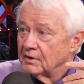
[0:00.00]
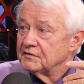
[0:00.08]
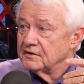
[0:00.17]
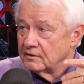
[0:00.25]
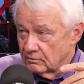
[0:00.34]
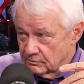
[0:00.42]
But
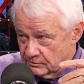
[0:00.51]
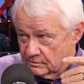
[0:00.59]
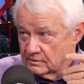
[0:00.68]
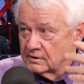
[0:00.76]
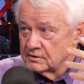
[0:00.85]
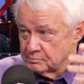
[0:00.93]
the
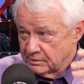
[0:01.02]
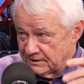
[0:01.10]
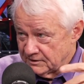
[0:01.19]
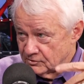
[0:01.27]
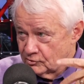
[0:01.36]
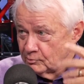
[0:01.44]
owner
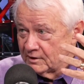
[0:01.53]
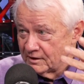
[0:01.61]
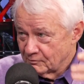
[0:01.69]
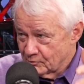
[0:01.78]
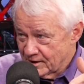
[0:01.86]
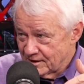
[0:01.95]
explained it to me in
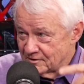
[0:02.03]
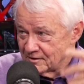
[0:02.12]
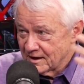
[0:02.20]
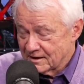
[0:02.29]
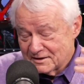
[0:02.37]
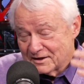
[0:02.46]
a way that
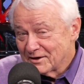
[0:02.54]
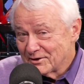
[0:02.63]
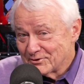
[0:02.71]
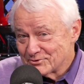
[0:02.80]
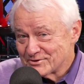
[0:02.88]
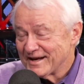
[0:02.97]
I did
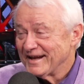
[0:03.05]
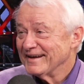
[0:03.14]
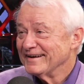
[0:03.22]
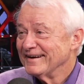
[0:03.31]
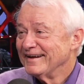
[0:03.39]
understand.